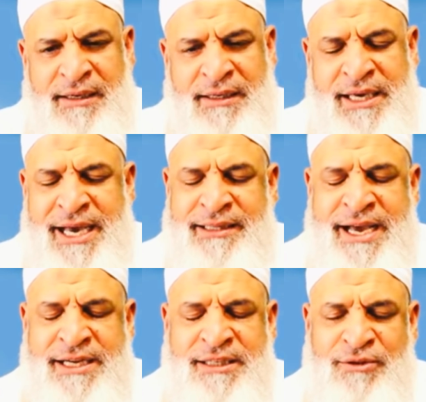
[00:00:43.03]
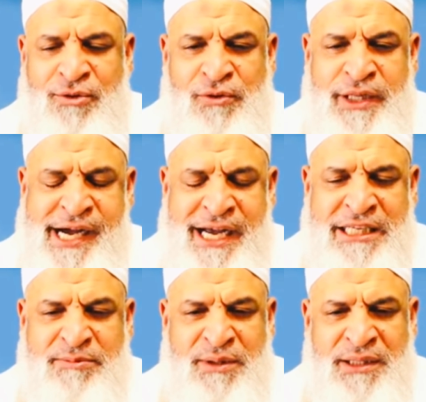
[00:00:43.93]
He had actually to go to the
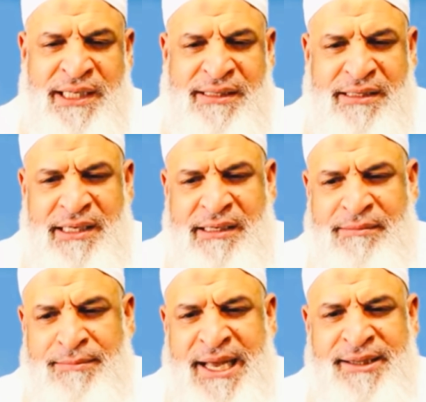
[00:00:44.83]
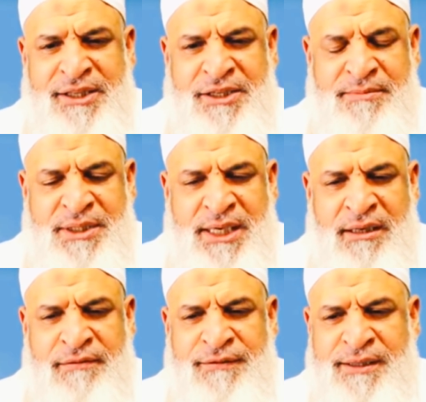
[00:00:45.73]
hospital and bandage
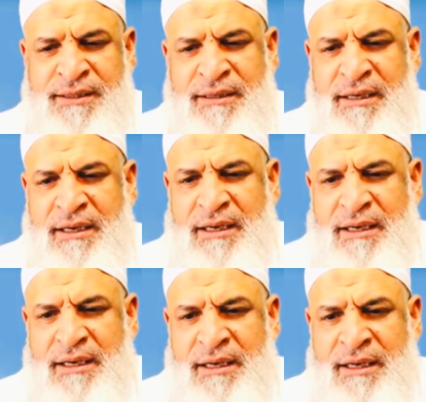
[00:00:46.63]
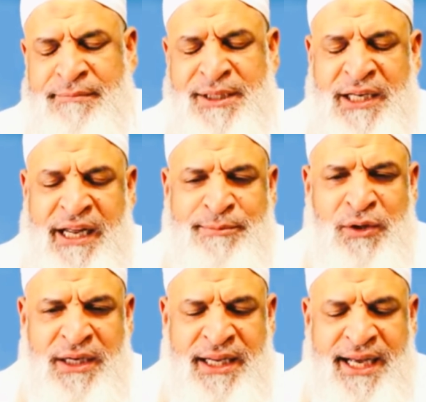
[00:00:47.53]
himself. But
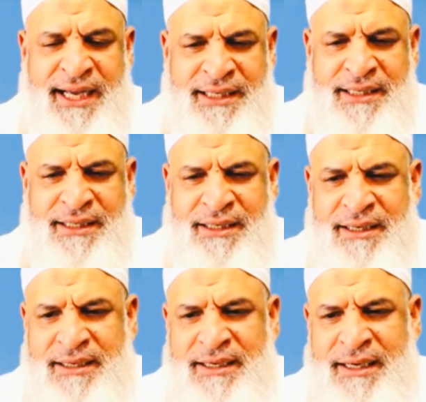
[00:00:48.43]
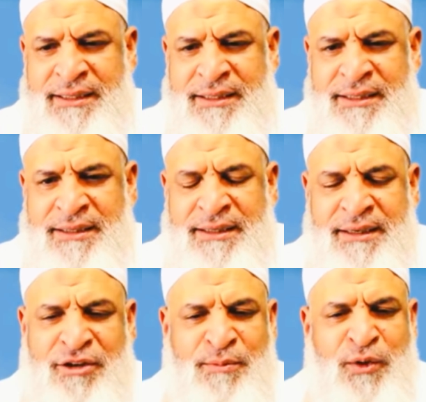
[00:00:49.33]
alhamdulillah,
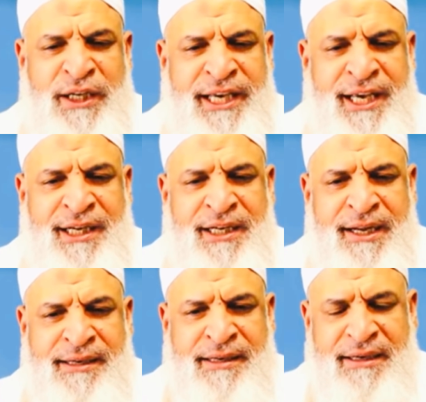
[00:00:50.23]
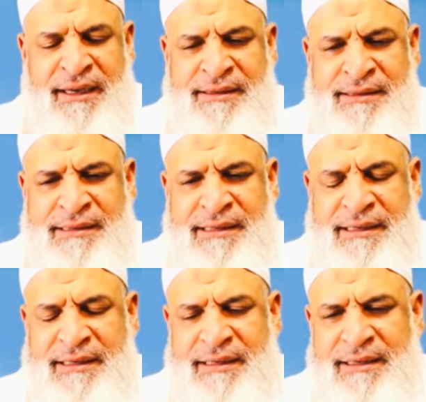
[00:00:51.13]
I communicated and
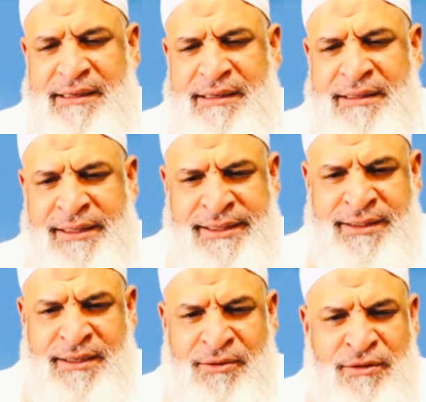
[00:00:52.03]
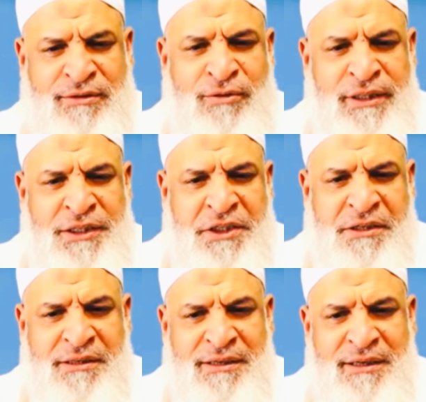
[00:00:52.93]
he is in good
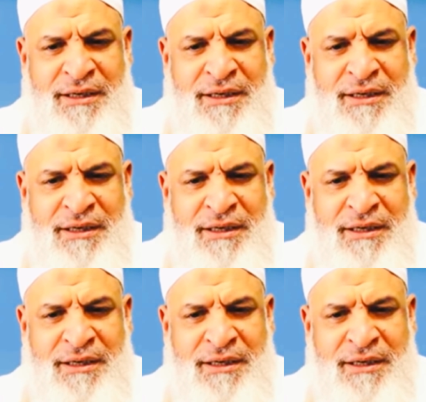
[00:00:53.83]
condition.